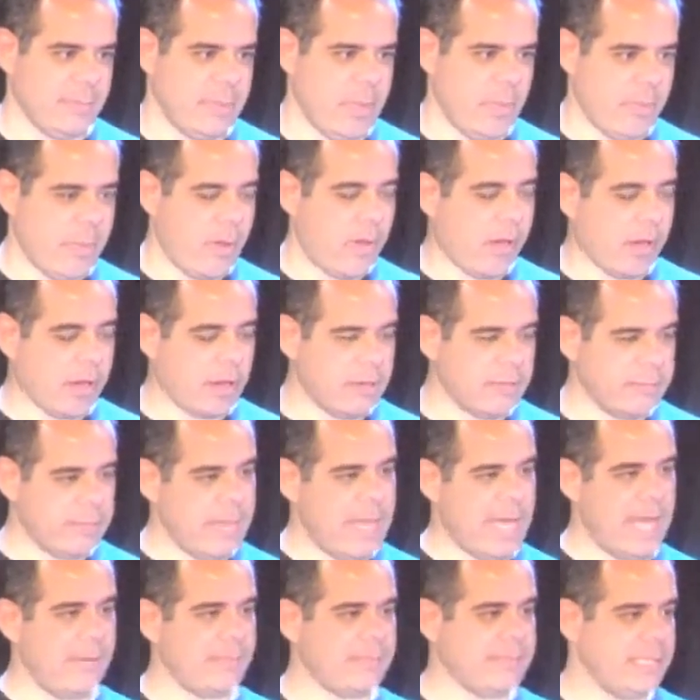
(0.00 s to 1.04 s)
But part of
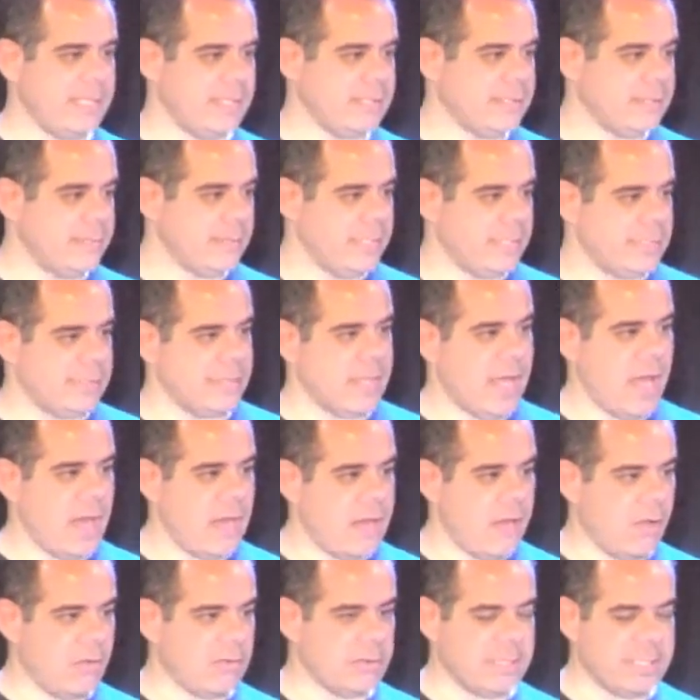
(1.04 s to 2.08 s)
baptism is
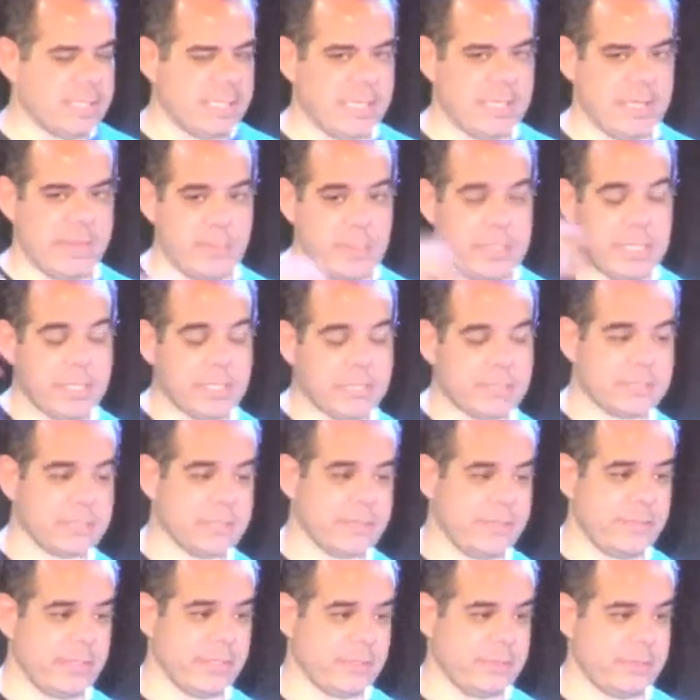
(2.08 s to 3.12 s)
not only a
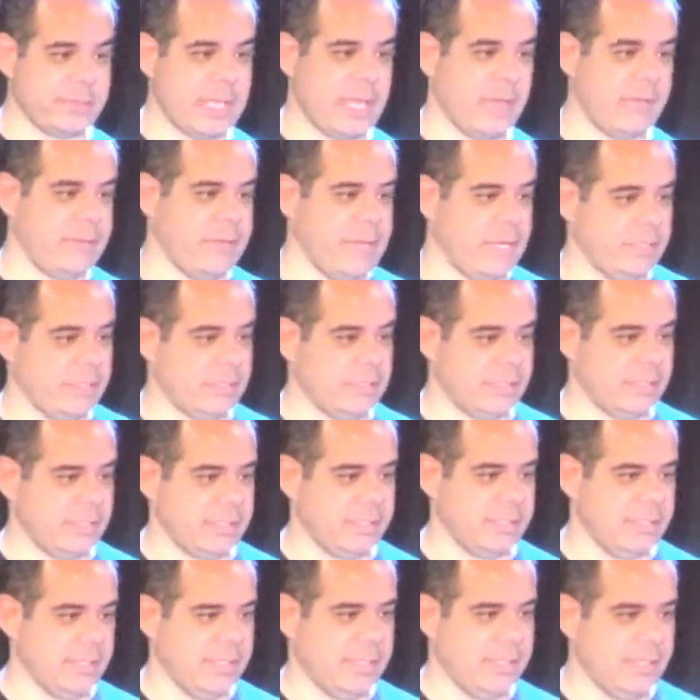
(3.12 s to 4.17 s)
picture of your
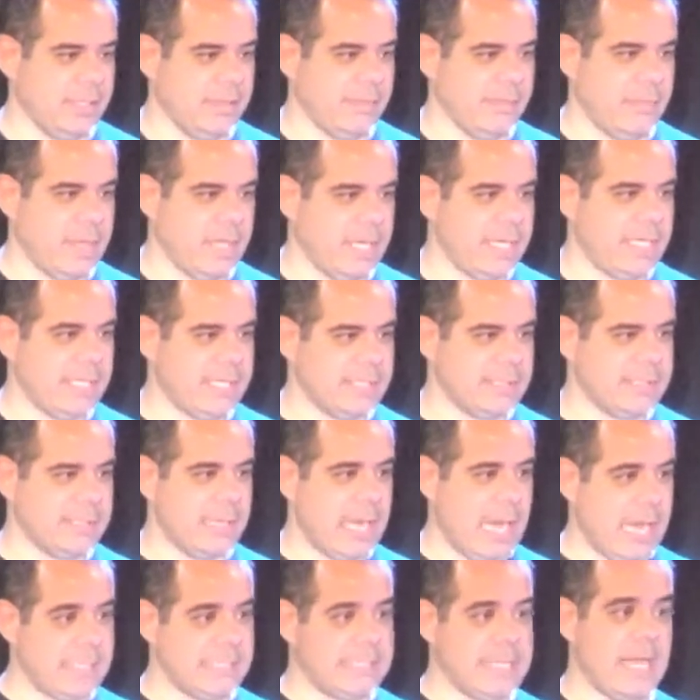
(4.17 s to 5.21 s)
salvation, but it is
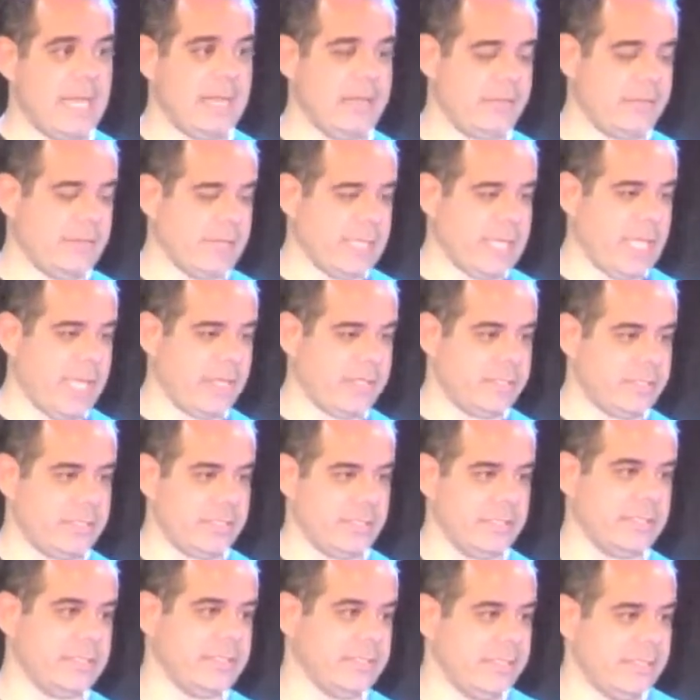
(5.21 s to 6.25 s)
an
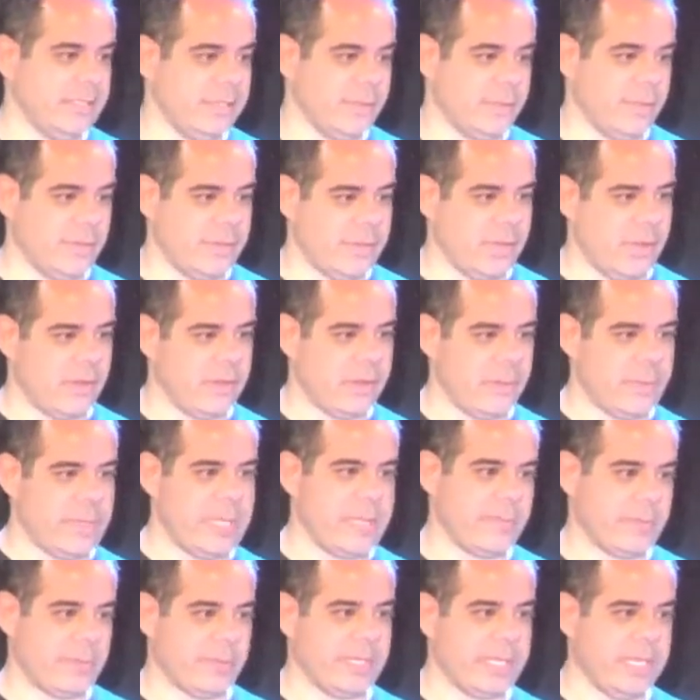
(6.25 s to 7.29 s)
identification with all the
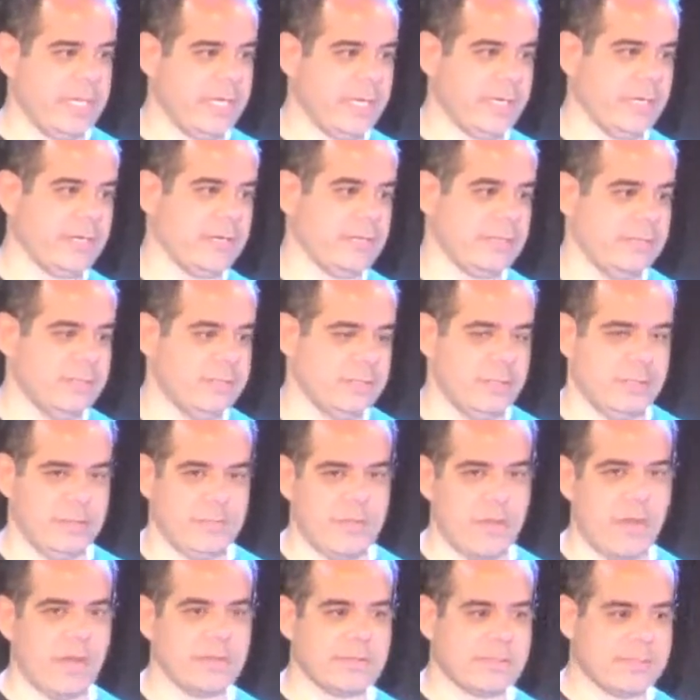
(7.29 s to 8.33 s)
people here
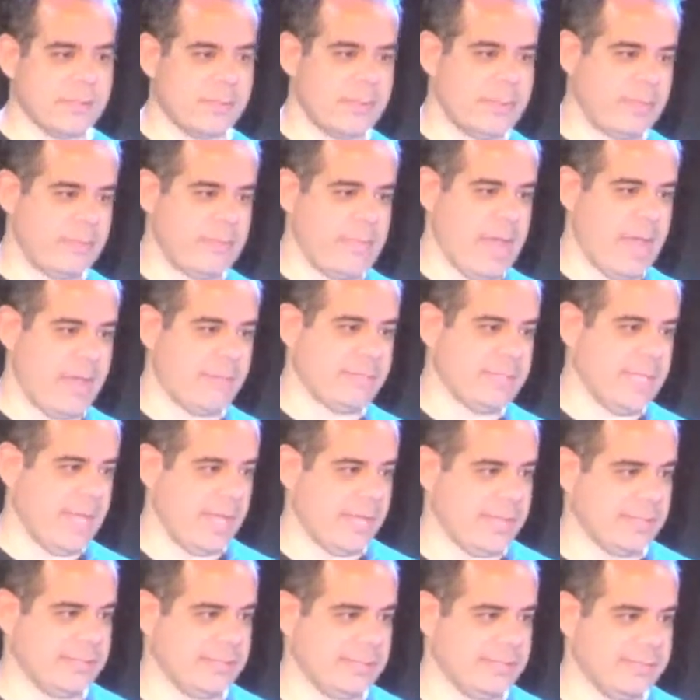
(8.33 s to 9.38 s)
who've also been
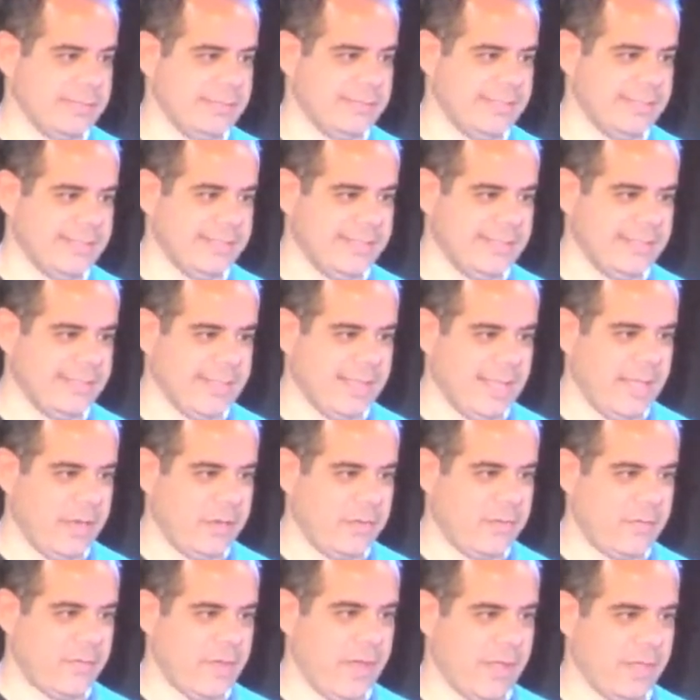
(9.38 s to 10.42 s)
baptized
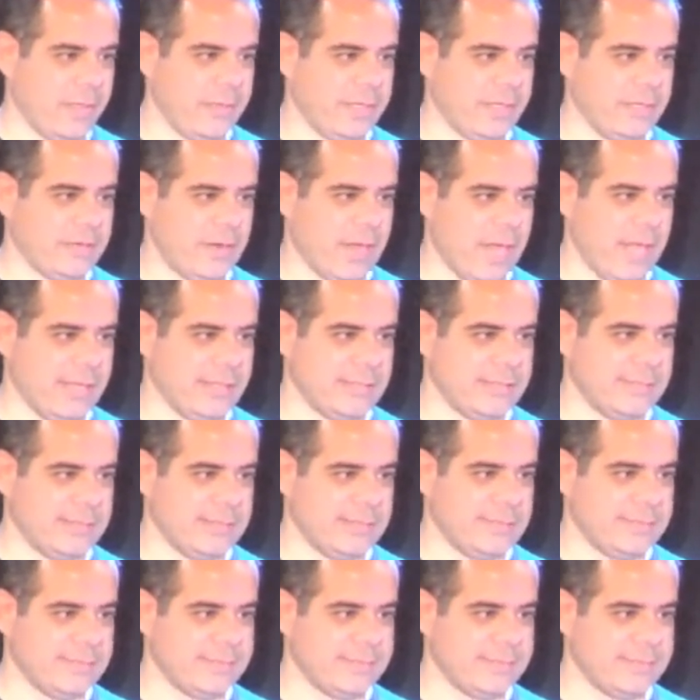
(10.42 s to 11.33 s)
and are following Christ.